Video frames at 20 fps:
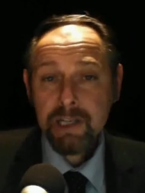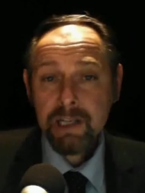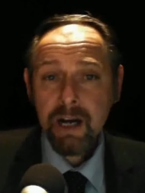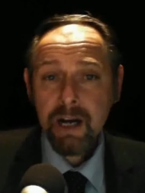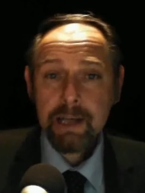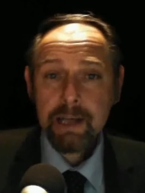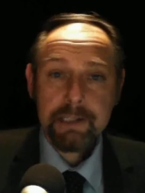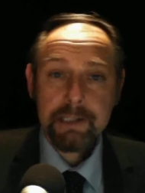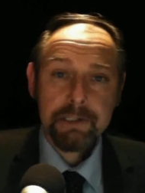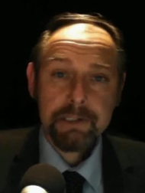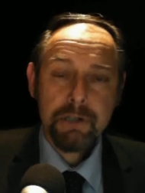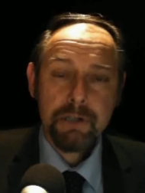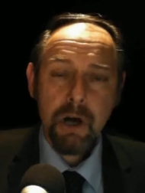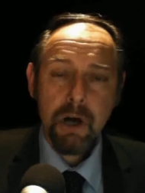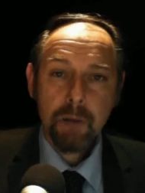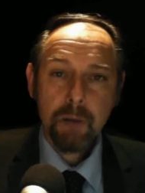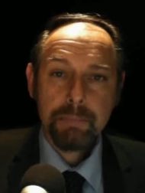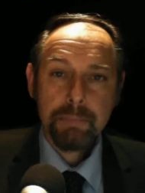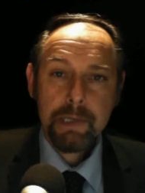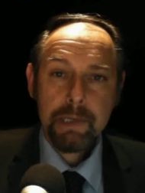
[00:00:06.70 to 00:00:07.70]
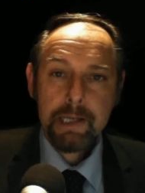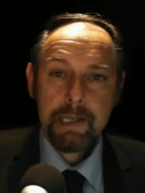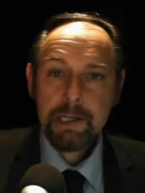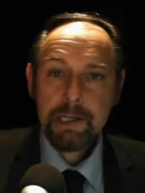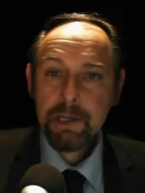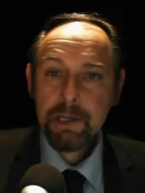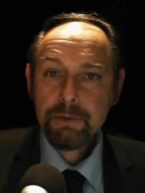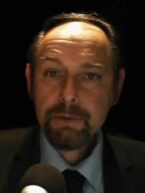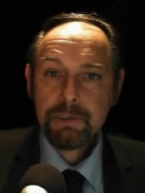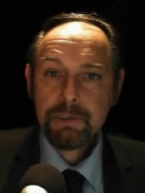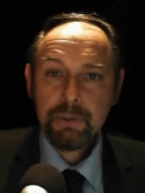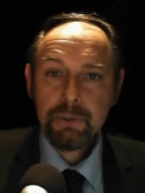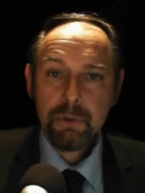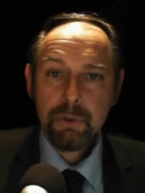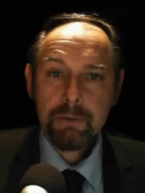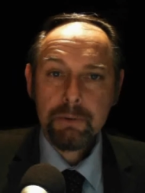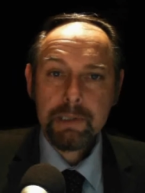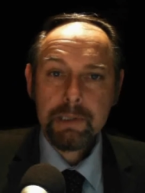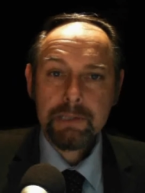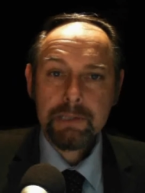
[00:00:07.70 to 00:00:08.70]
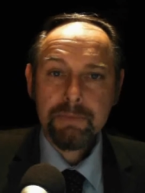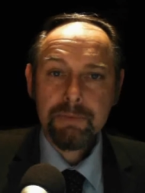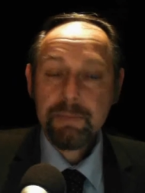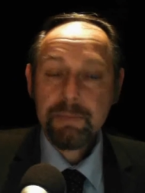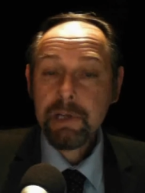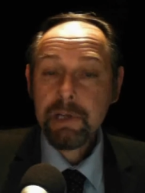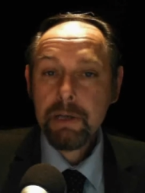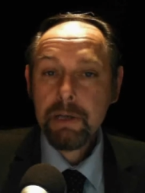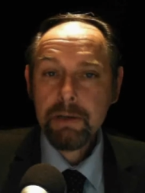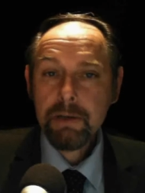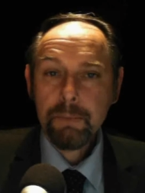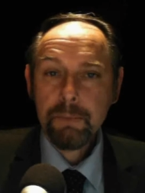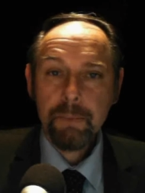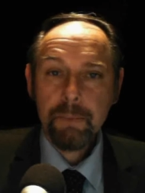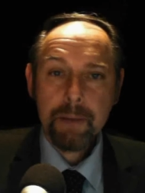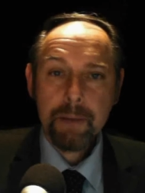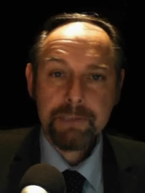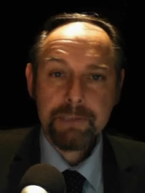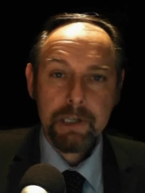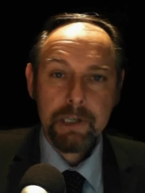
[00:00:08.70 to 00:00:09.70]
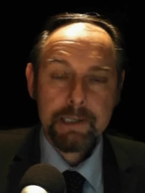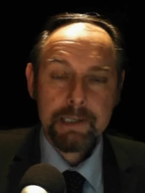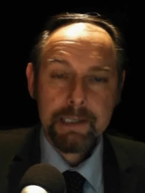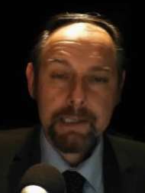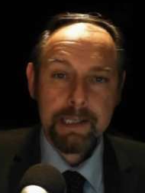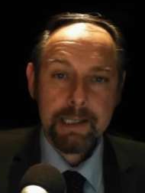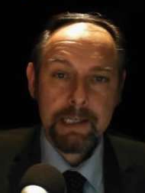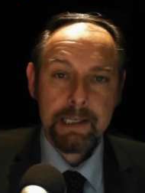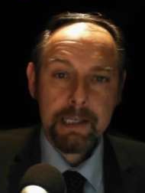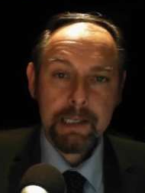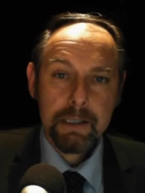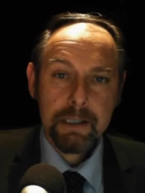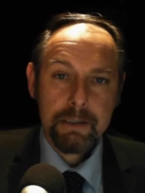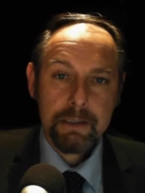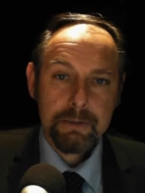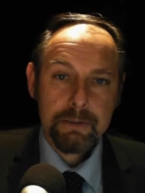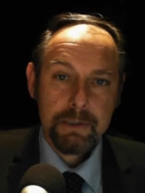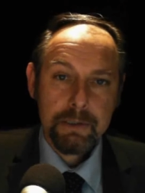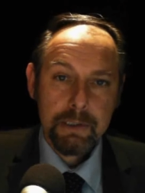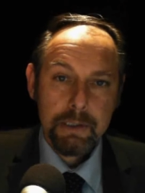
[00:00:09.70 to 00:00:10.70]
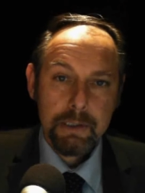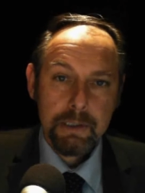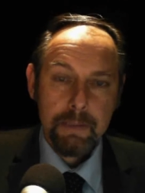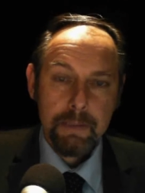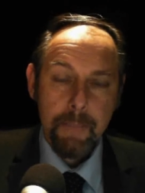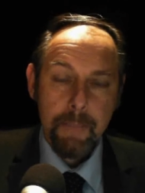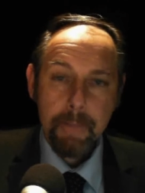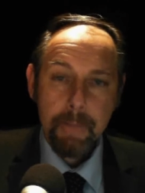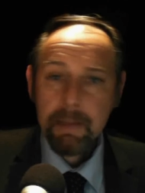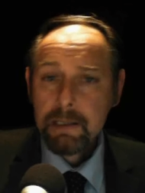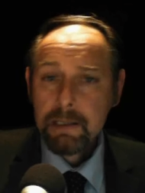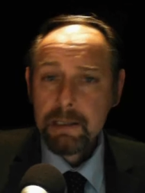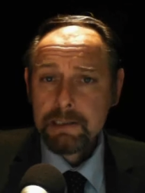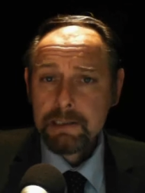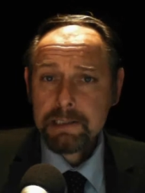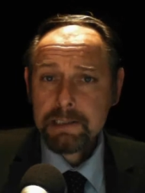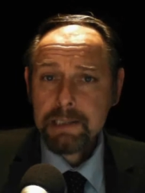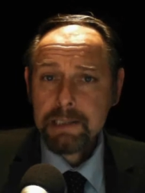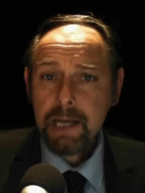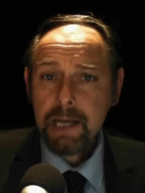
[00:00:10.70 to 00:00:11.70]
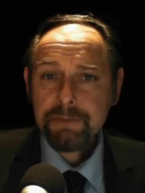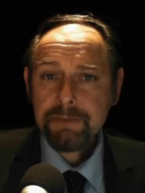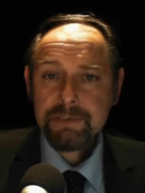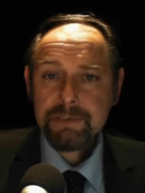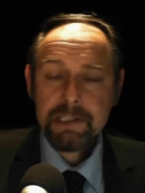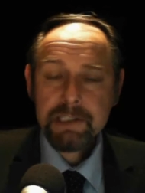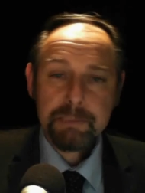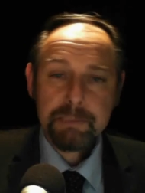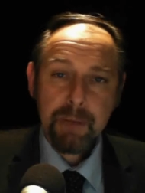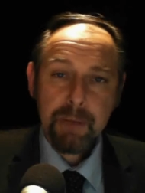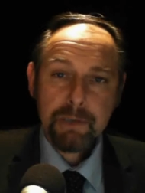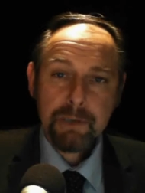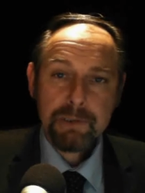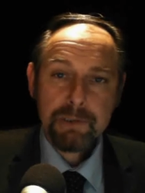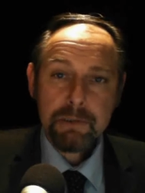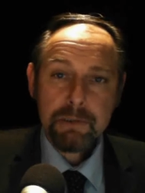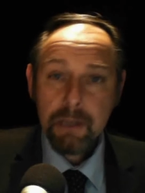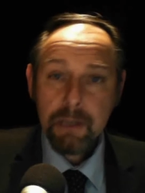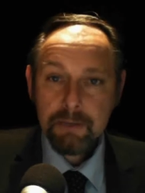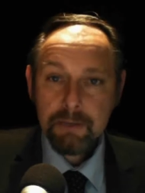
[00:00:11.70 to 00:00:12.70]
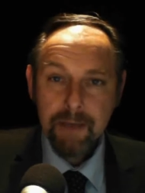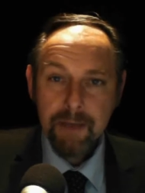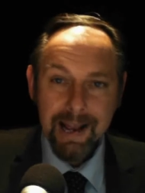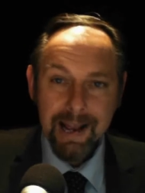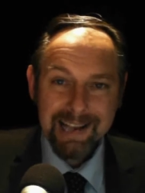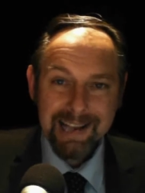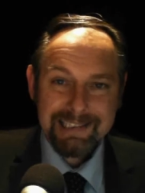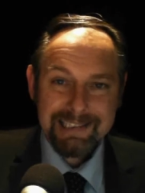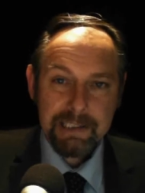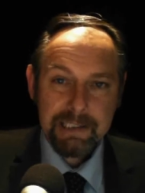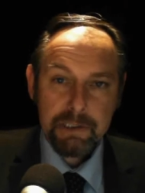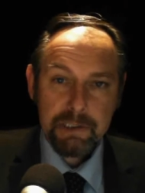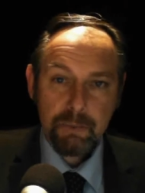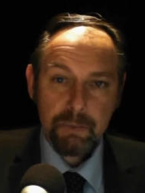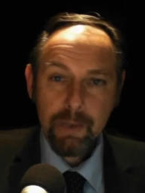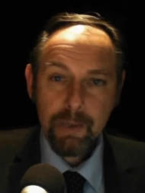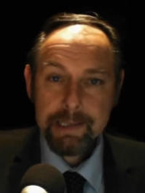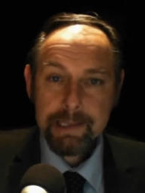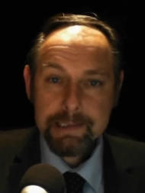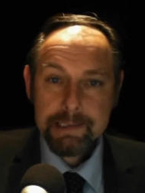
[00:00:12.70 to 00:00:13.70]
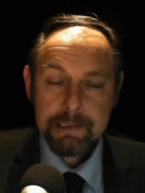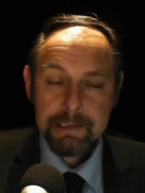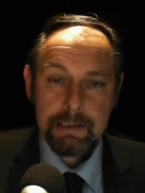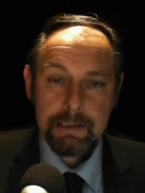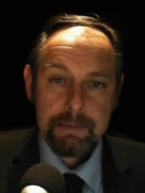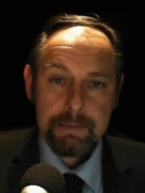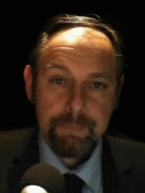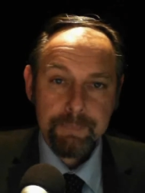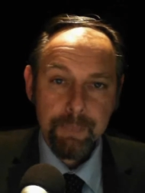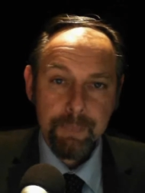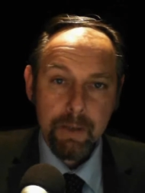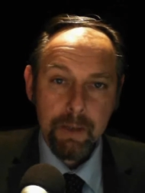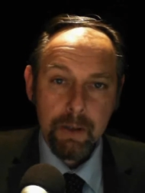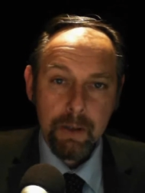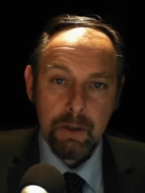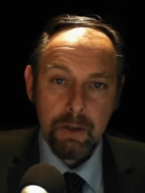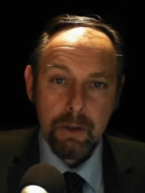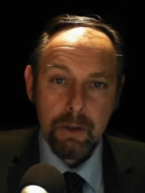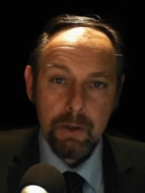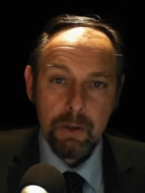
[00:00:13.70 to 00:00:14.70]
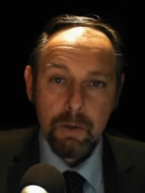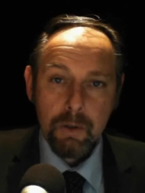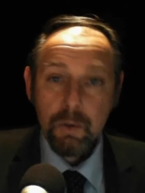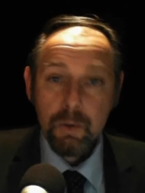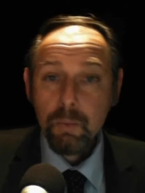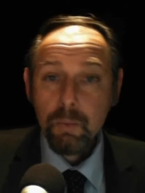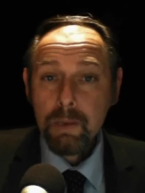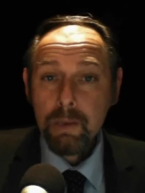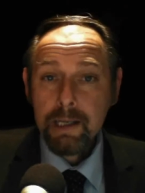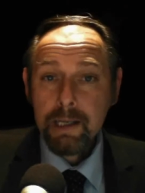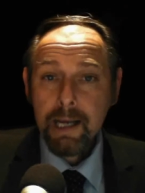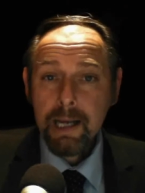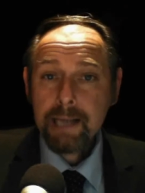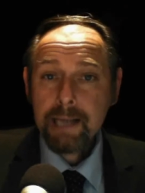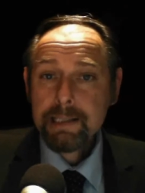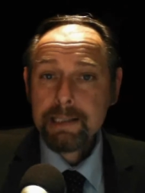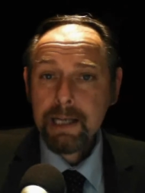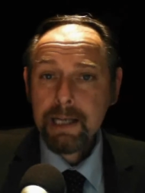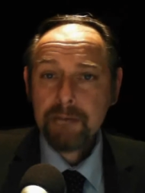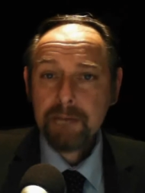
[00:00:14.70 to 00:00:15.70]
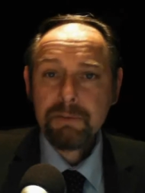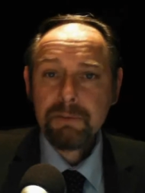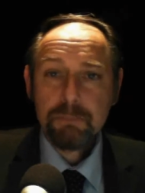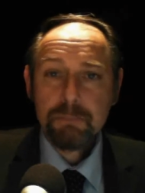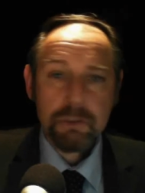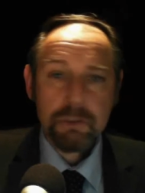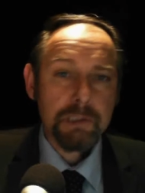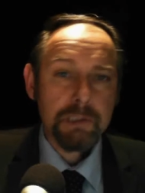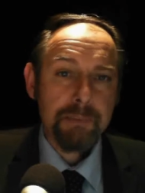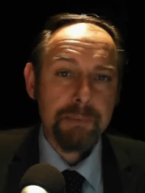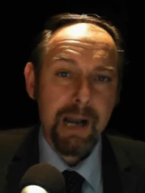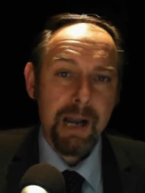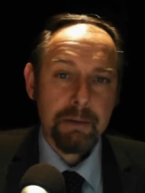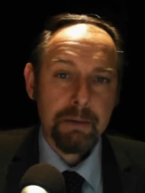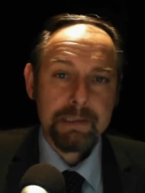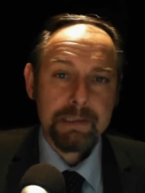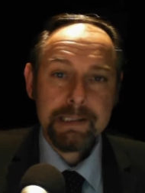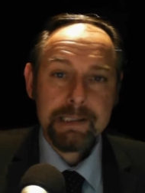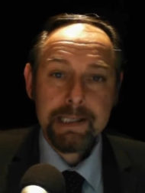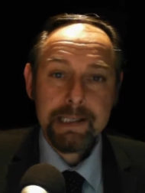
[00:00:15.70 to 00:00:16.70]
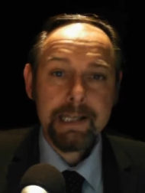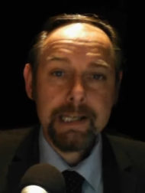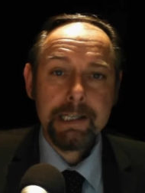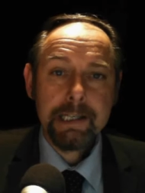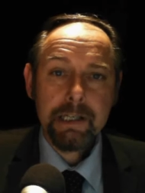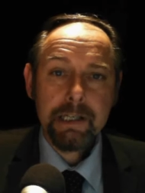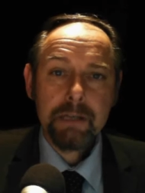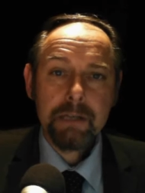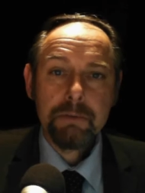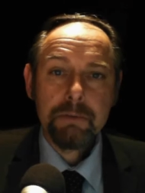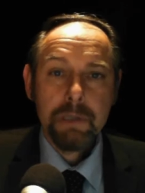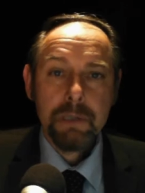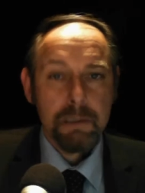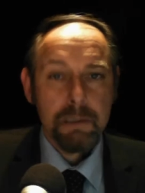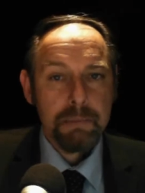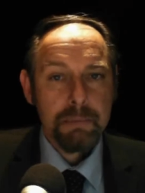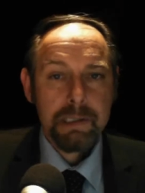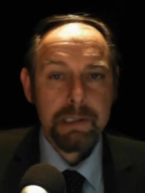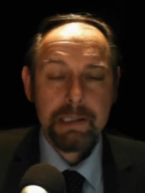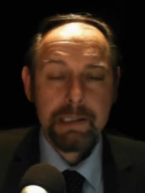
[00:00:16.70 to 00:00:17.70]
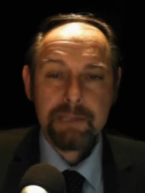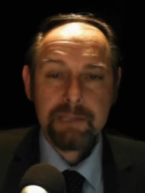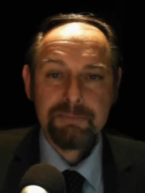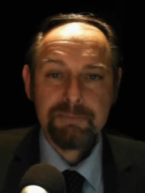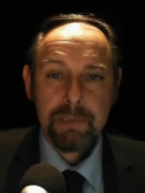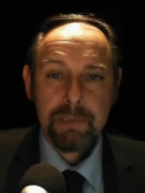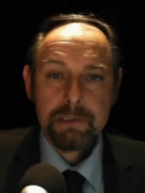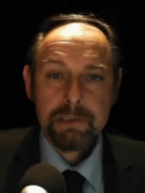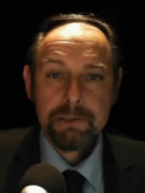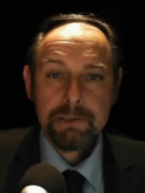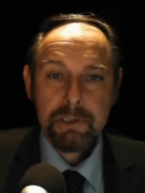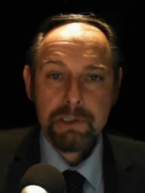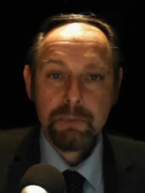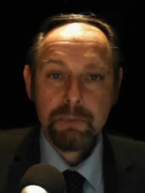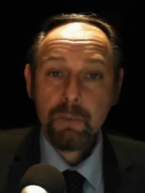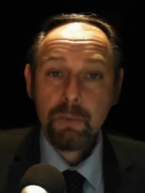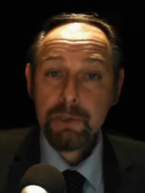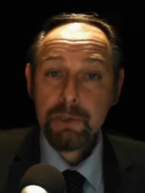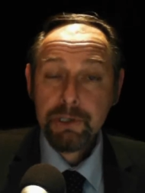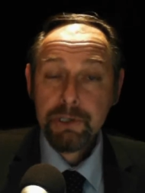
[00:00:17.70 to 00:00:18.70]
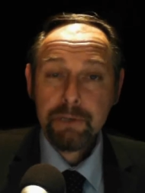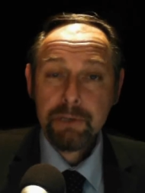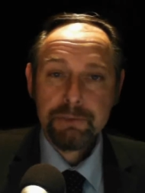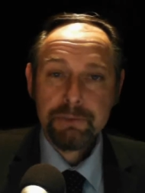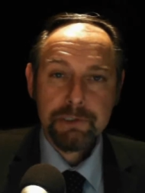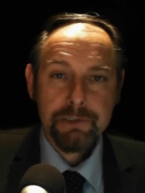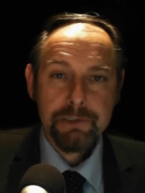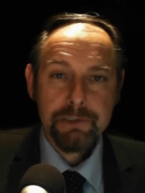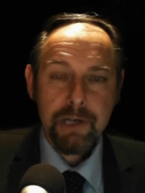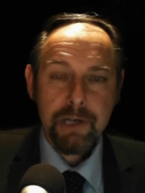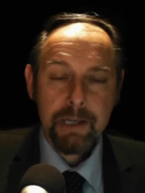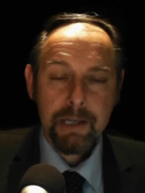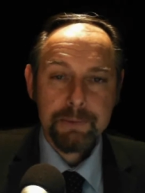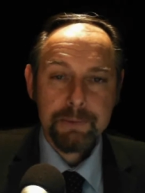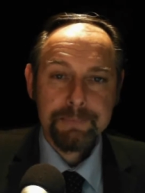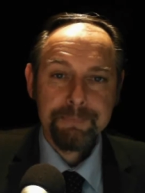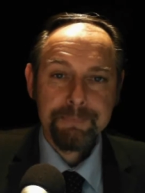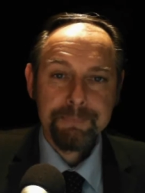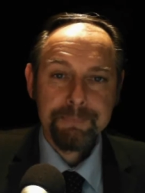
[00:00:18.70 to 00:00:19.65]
Tonight's top E U stories from the unit website include the safe disposal of hazardous waste. We're handing over more power to the E U, but the government doesn't want you to know.